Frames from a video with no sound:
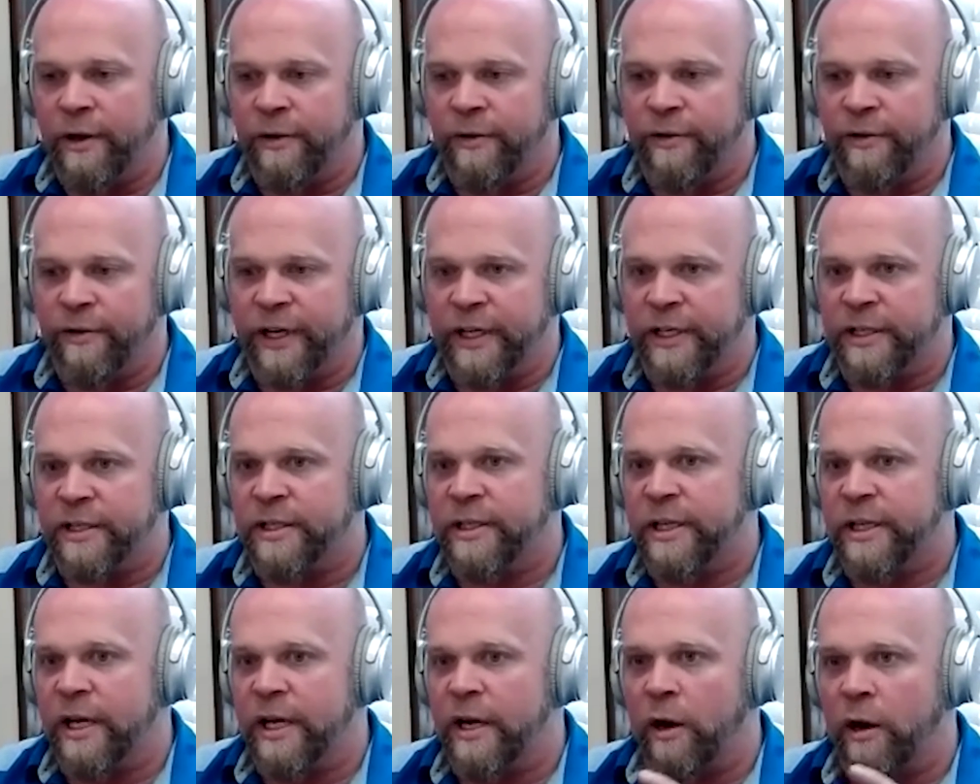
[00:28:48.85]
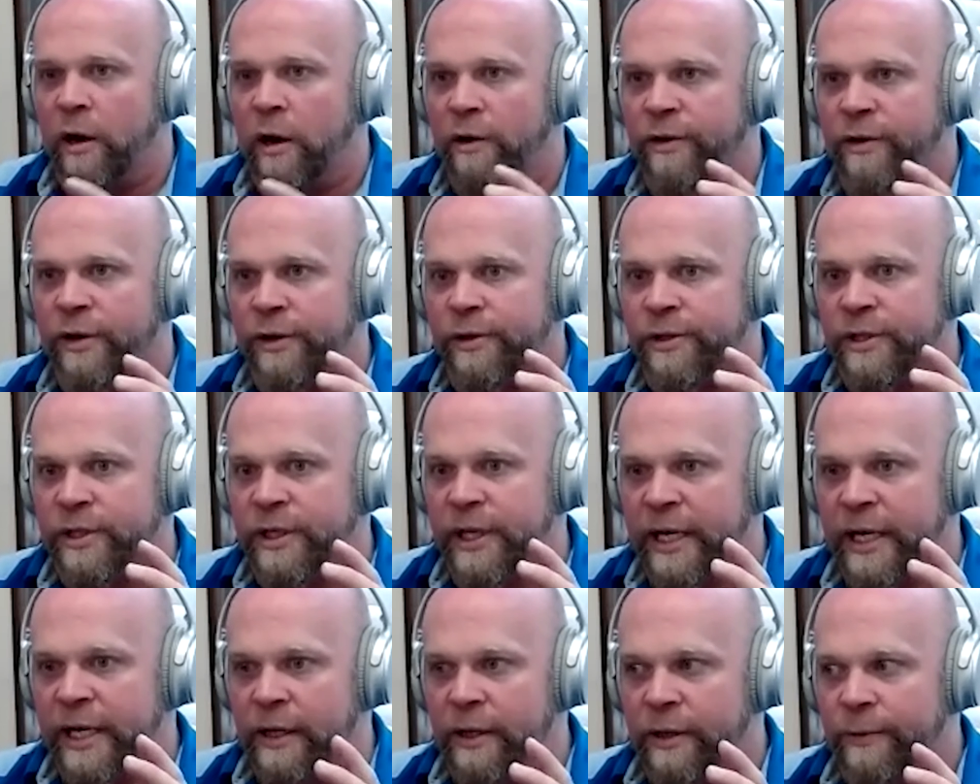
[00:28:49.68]
The other thing is that all
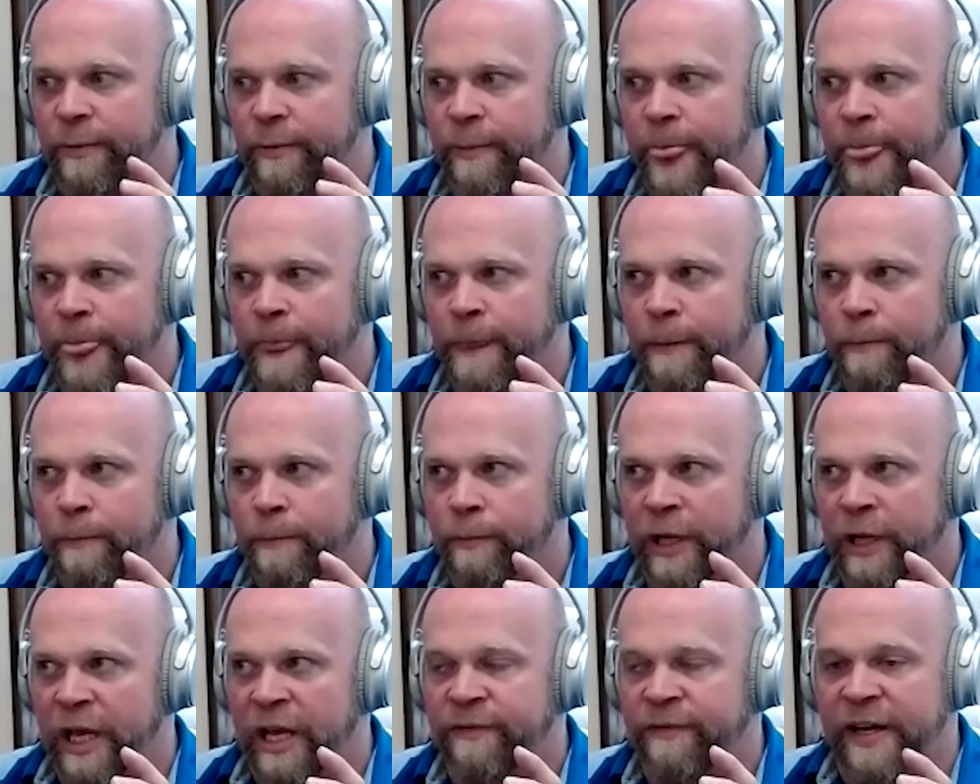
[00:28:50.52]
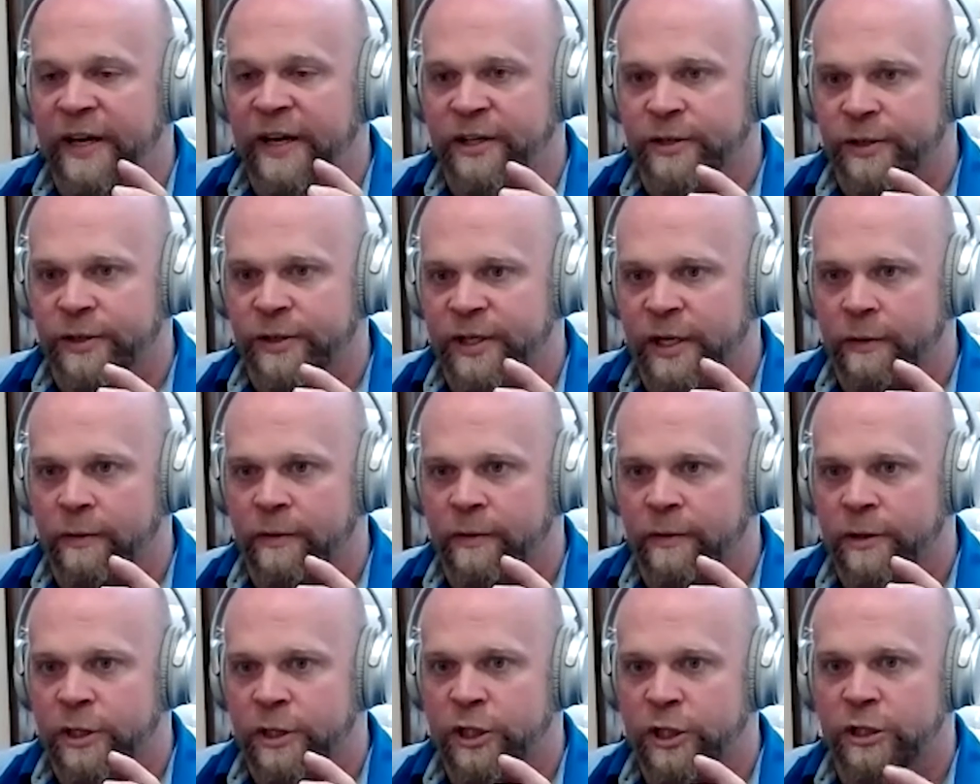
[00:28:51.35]
those little blood vessels
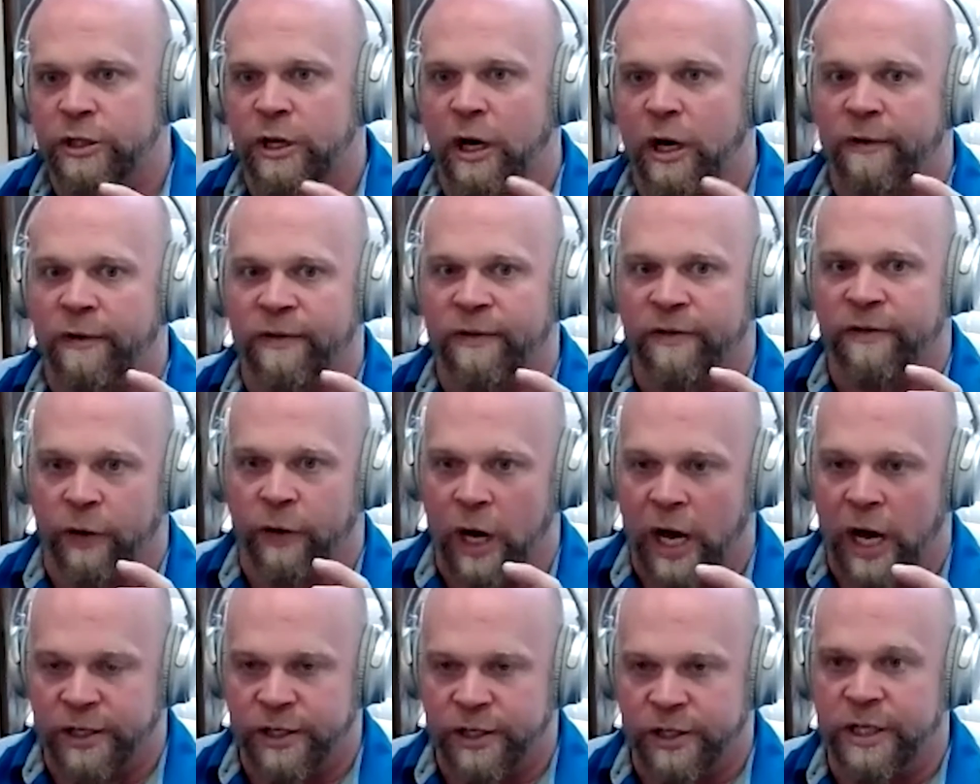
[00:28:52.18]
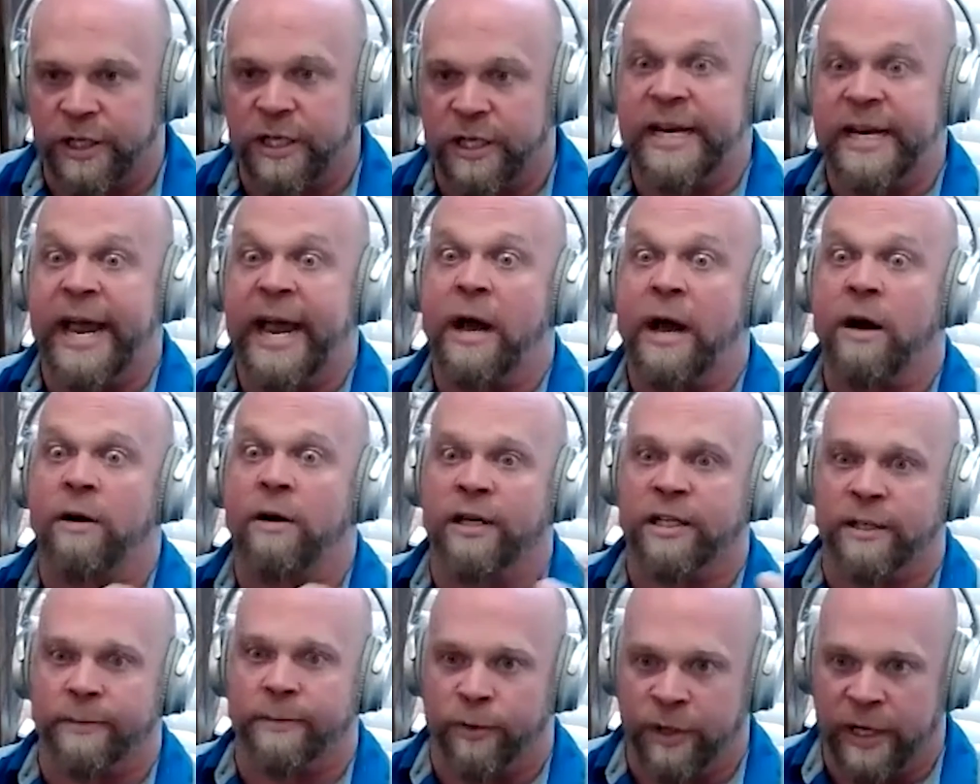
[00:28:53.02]
that were starved for oxygen
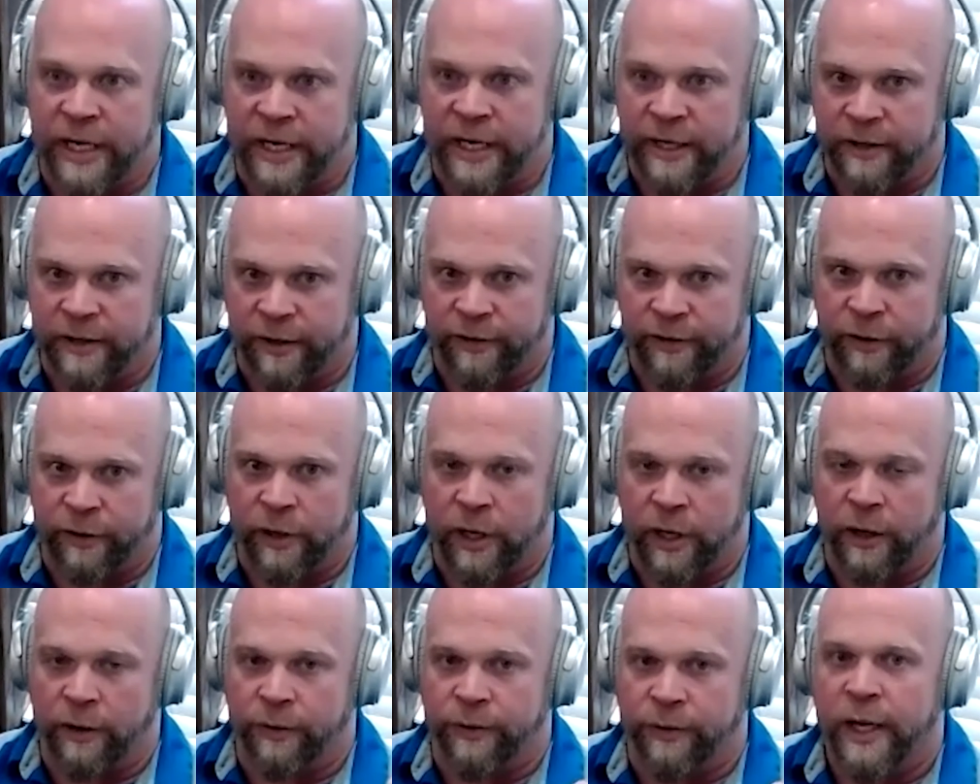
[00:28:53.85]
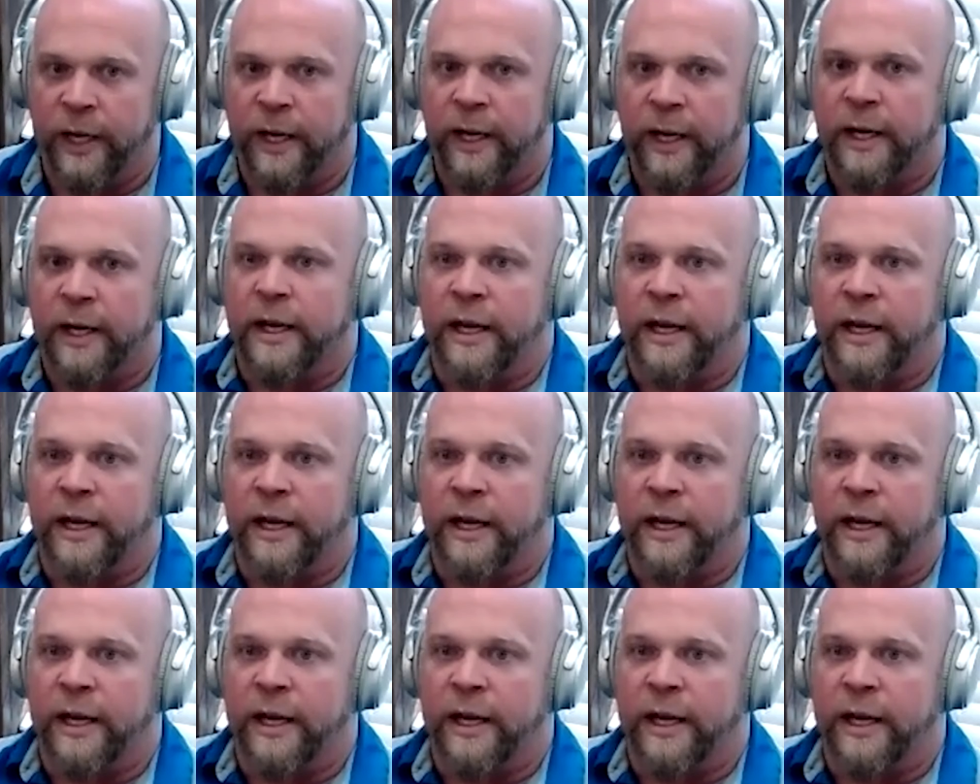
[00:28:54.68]
now get to breathe on their own.